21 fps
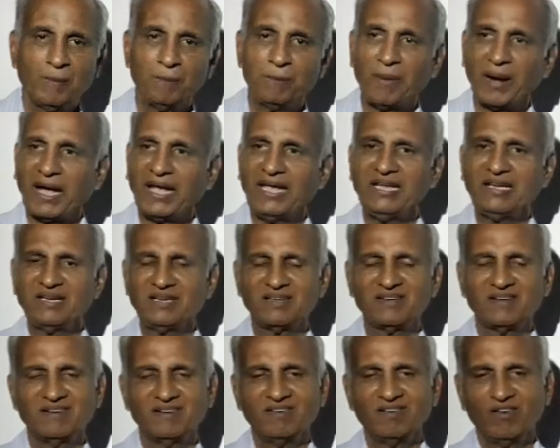bike
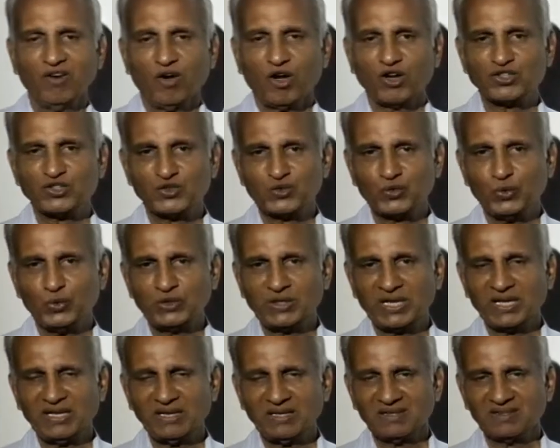or
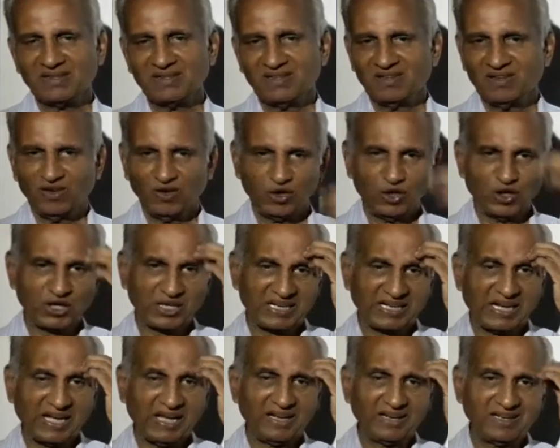scooter or
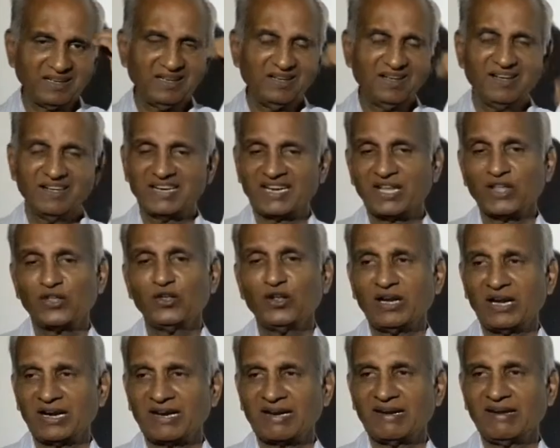car
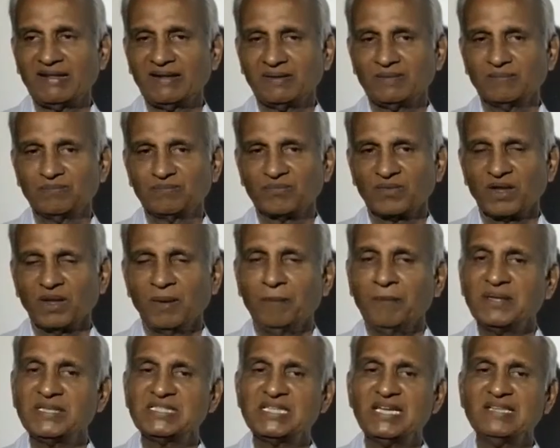regularly.
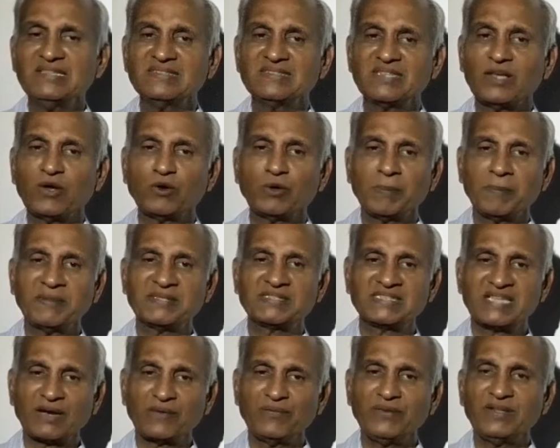Machines have to be
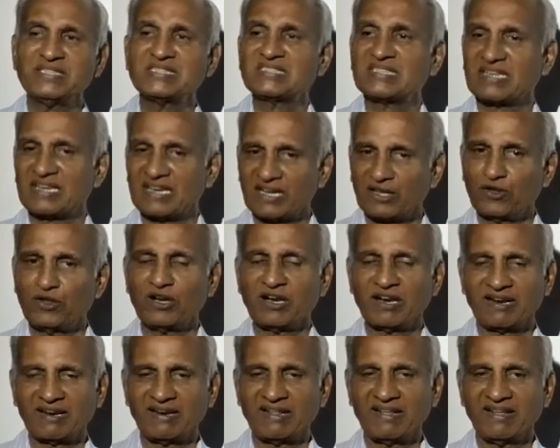serviced
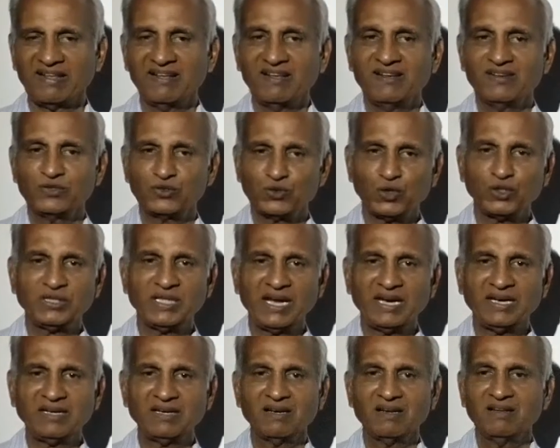regularly so
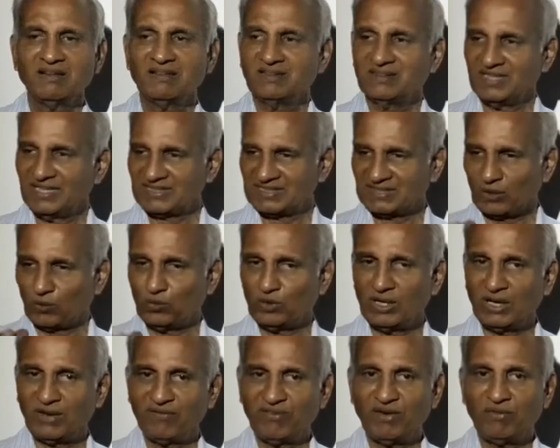that the
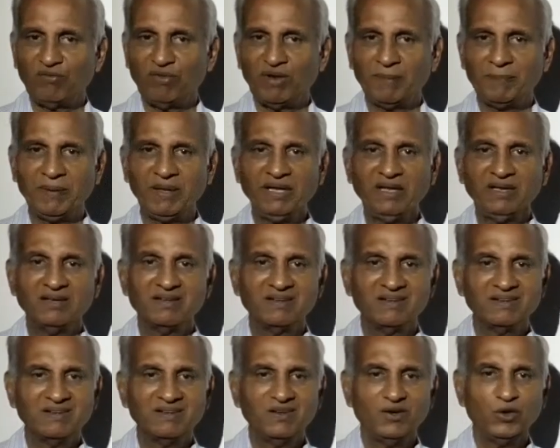sound level will be
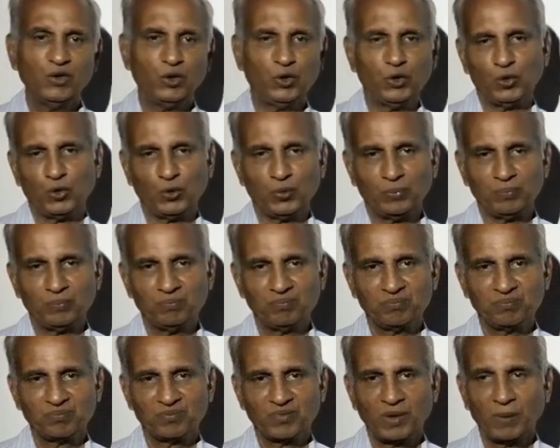low.
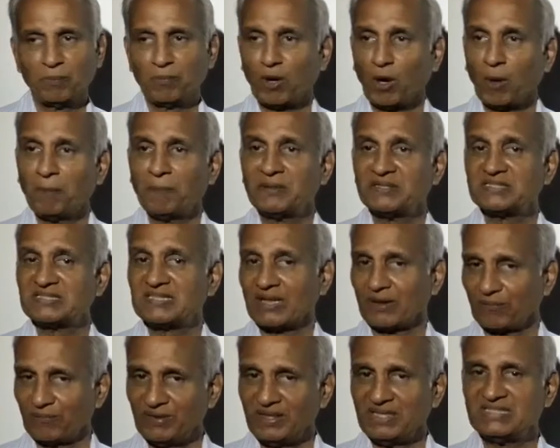Proper
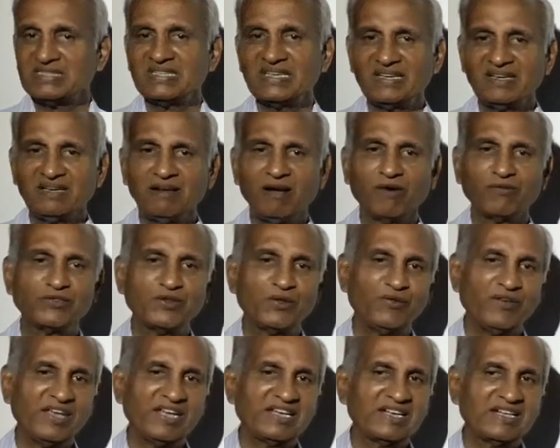servicing of the
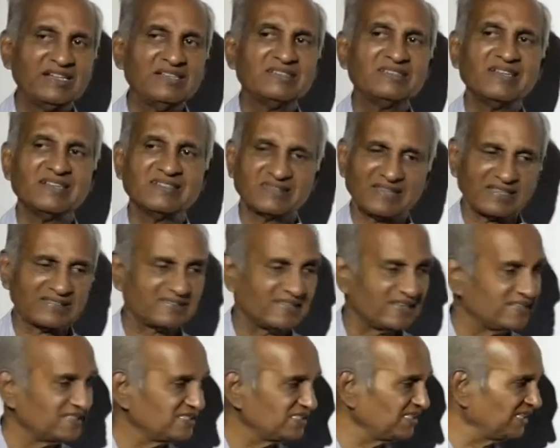vehicles is
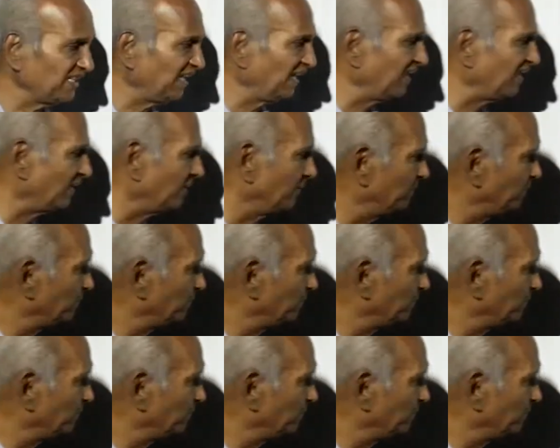essential.